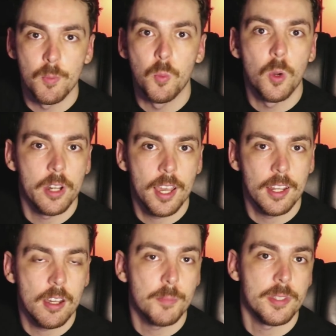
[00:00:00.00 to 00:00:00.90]
what
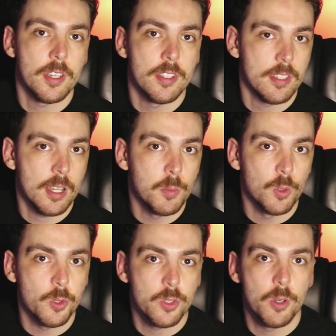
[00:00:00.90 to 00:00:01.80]
had upset his
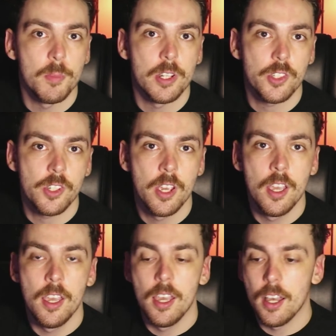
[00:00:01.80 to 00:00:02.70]
Admiral so much.
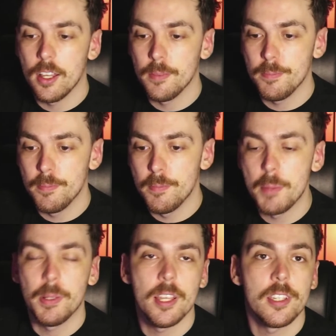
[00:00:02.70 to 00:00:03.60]
My
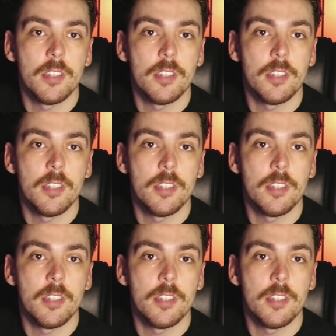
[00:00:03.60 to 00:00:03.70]
player